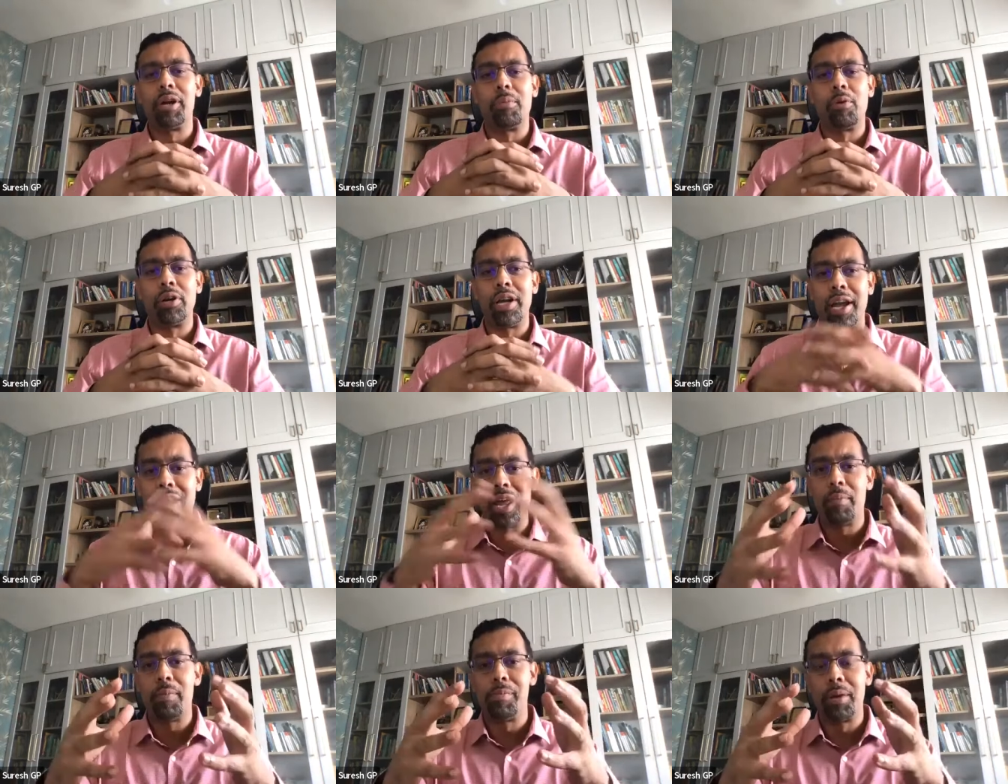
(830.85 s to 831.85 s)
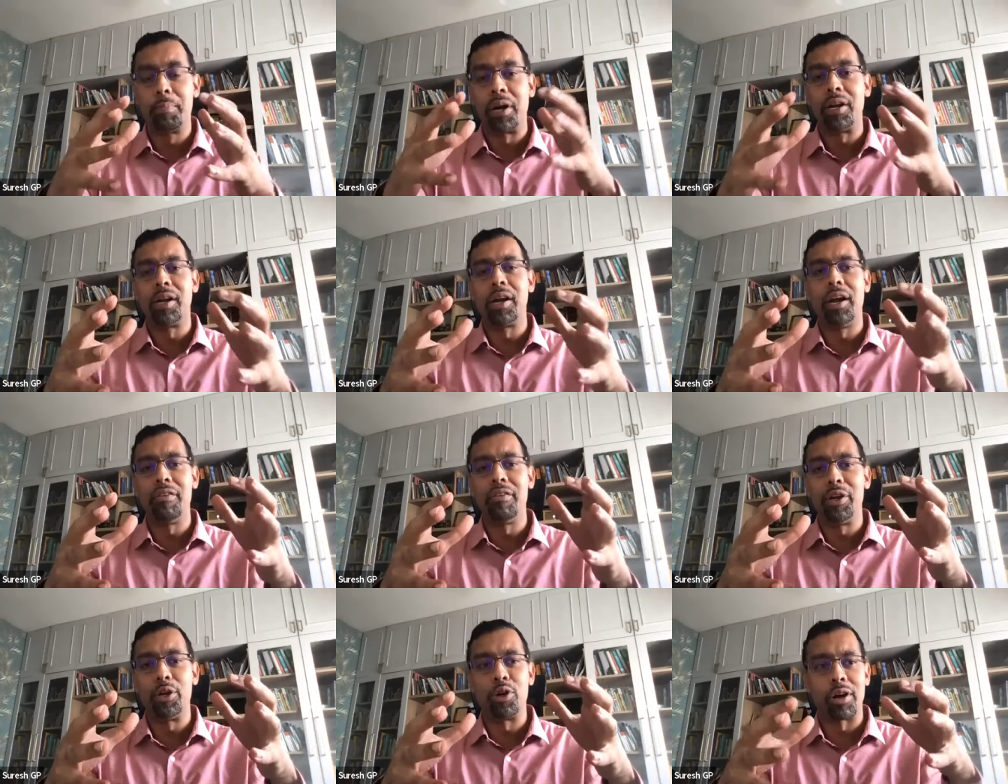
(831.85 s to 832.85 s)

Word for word: bit about the enablement particularly when you